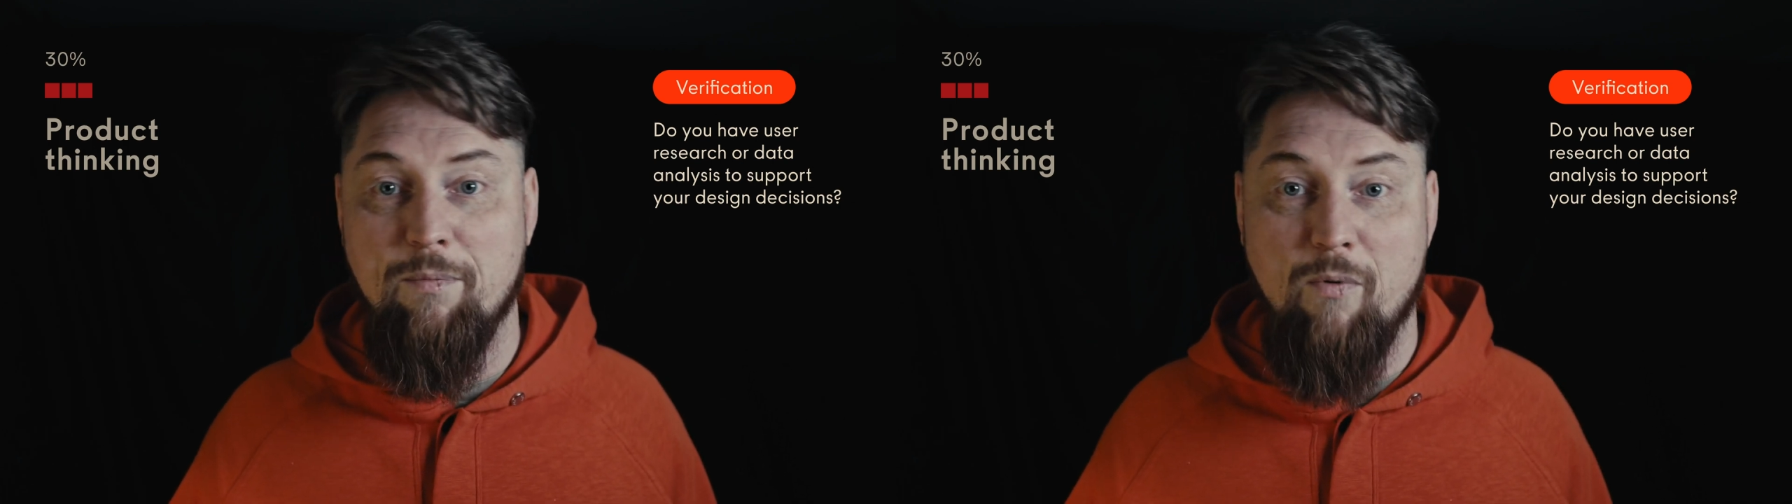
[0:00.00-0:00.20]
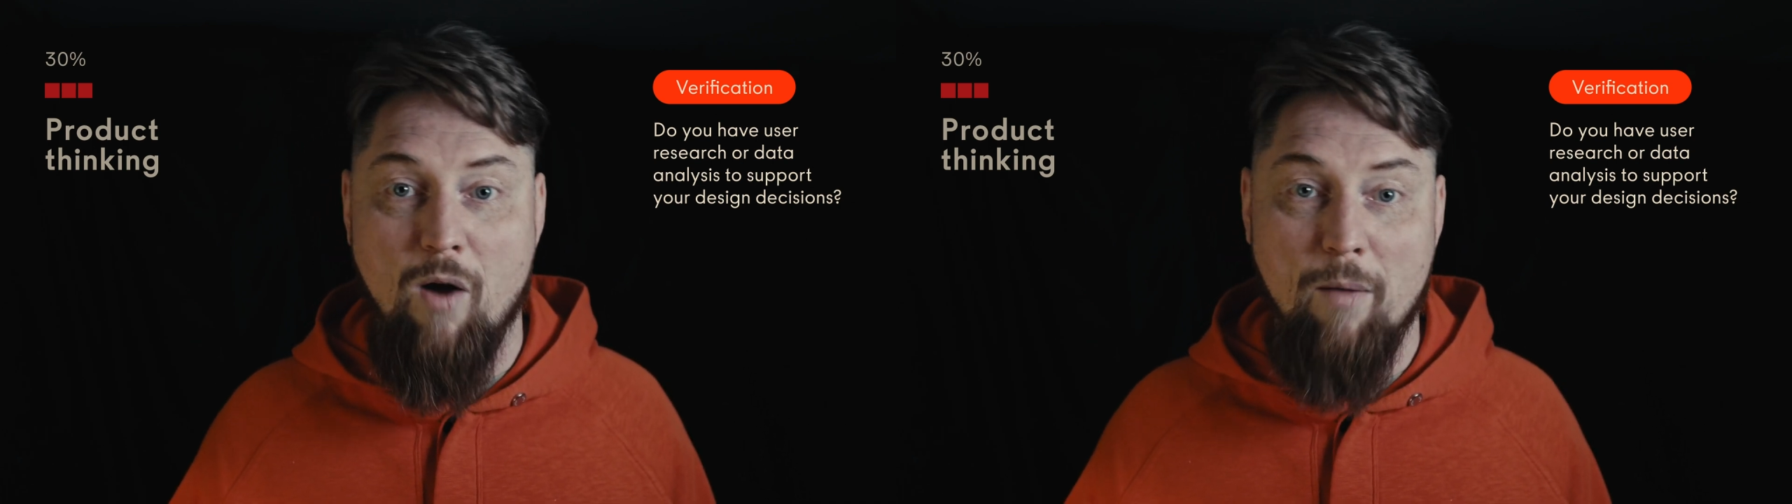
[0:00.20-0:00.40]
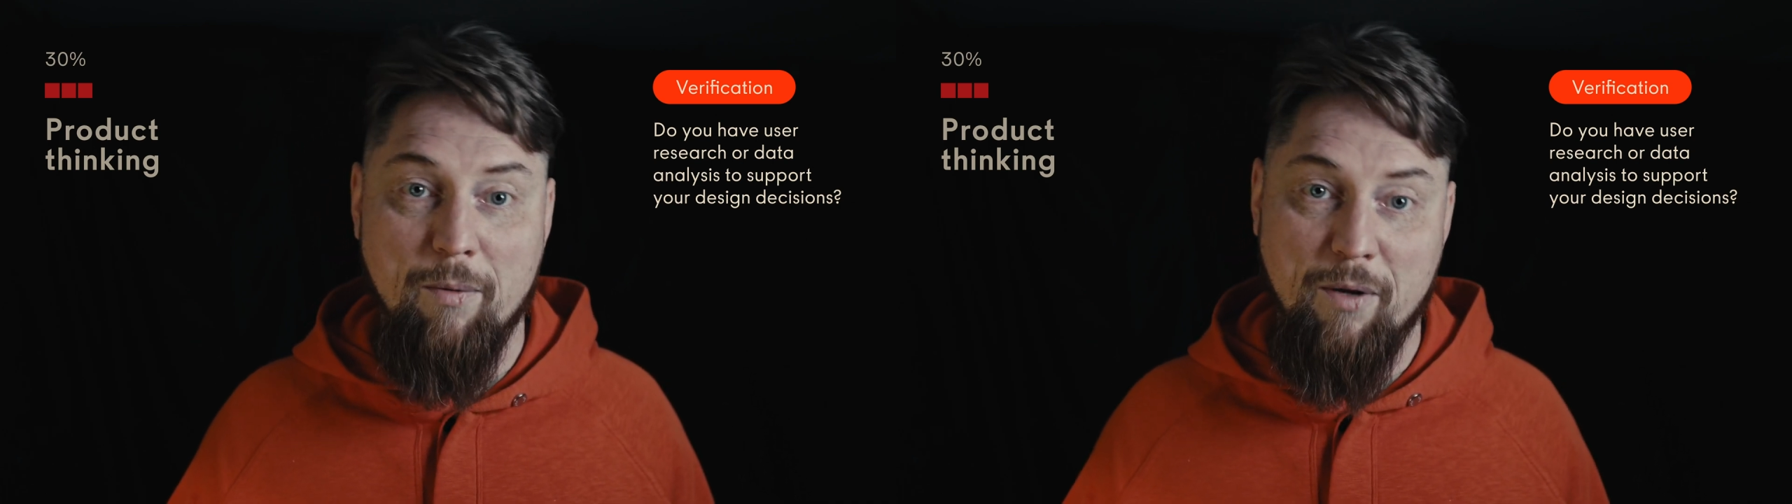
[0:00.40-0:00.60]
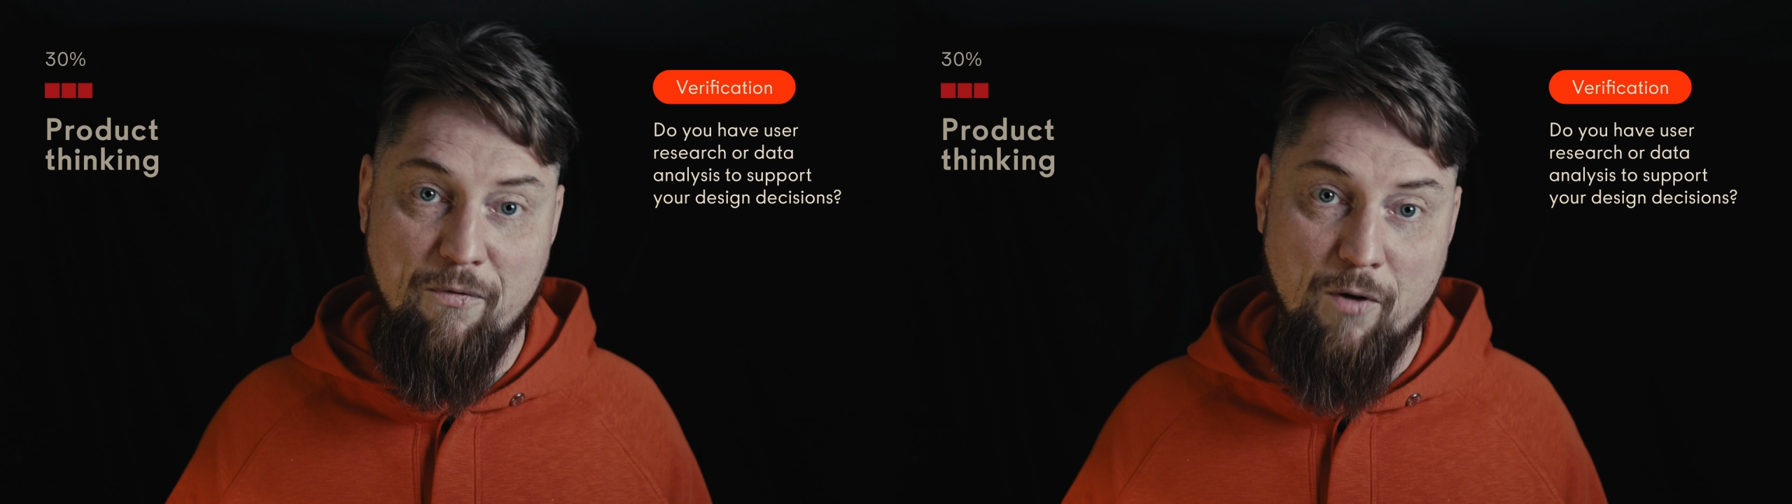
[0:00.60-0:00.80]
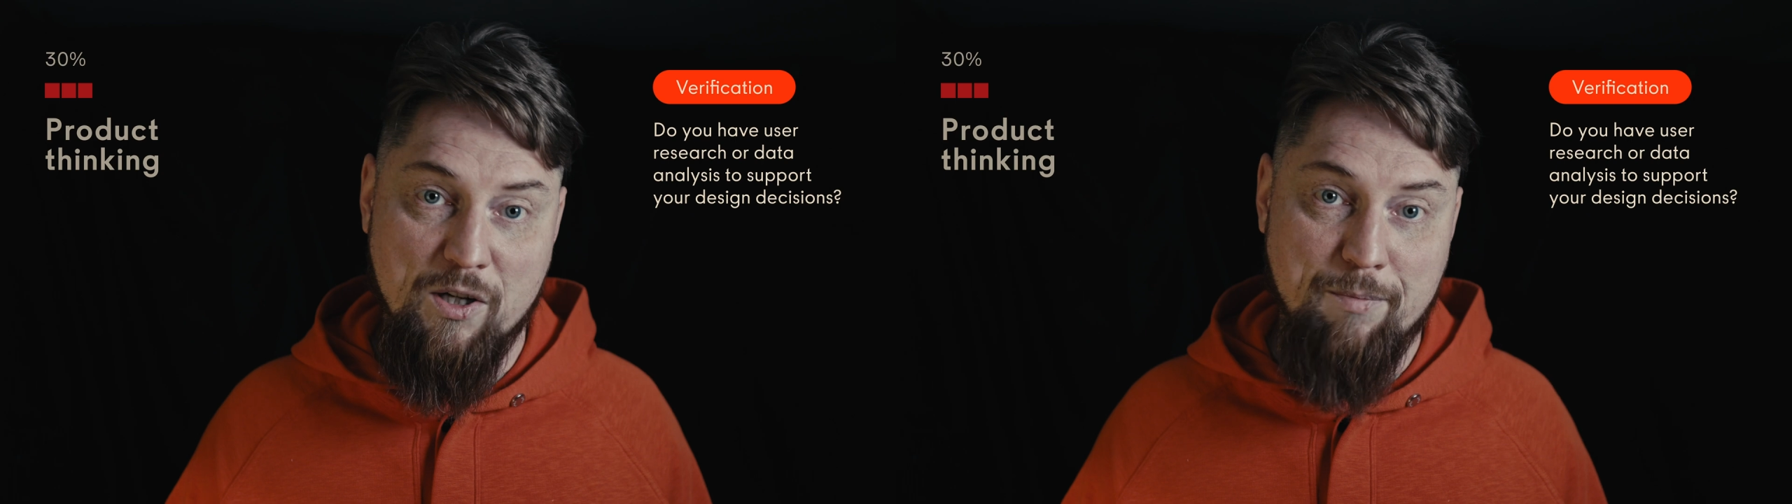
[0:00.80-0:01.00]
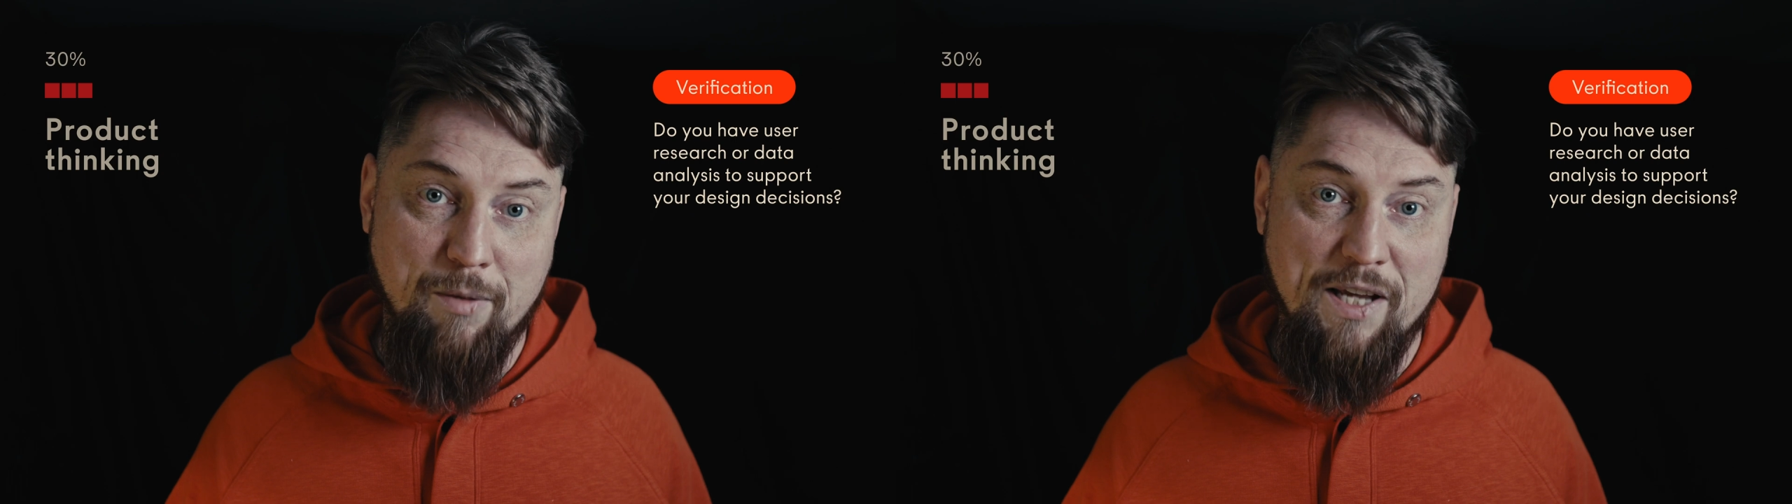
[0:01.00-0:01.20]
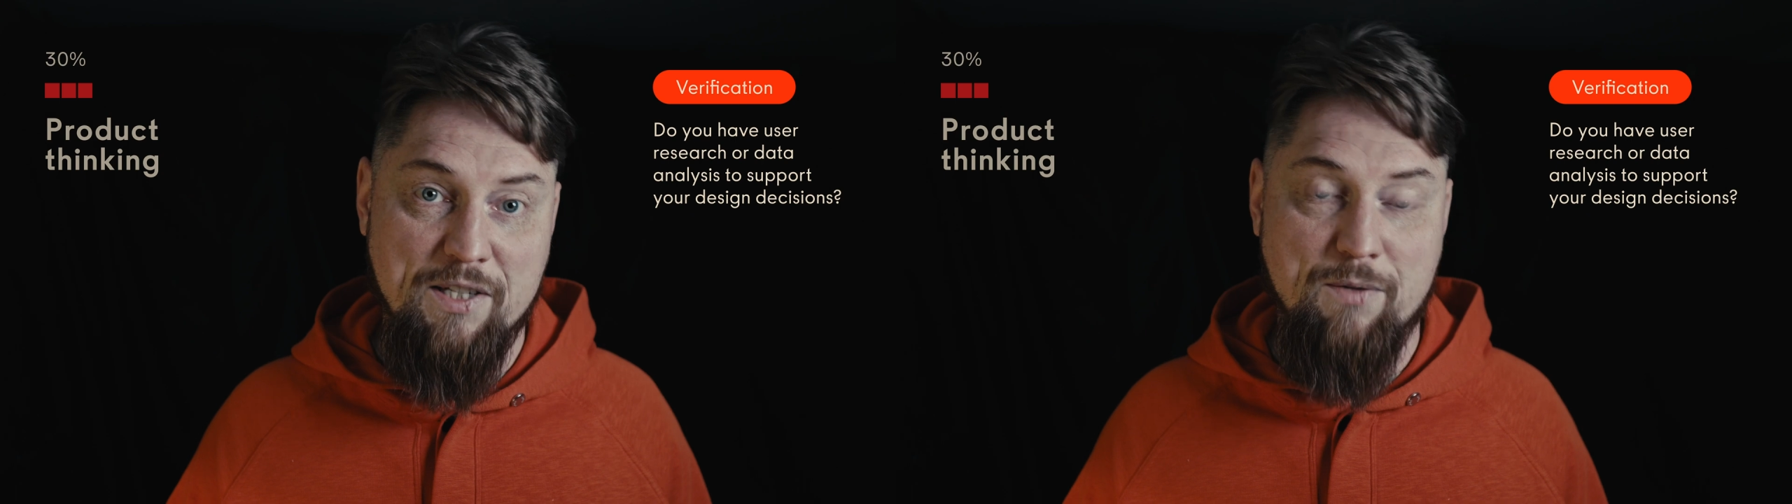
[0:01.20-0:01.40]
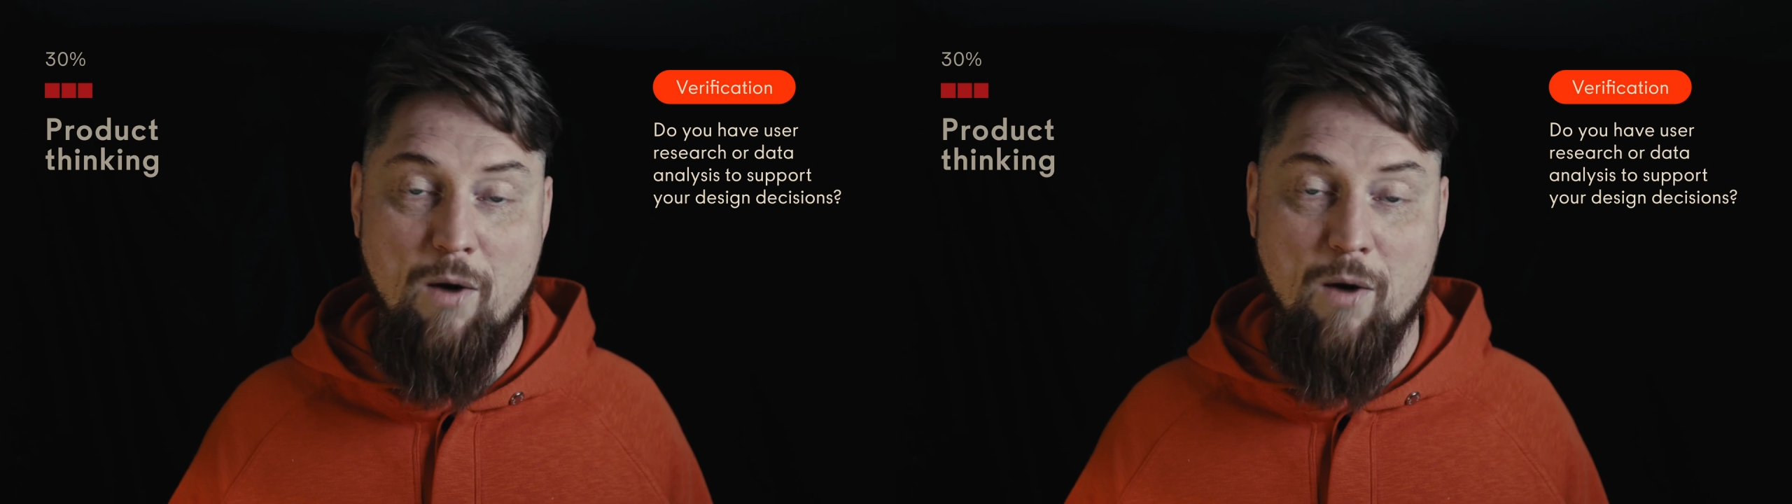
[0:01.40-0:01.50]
problem in the first place,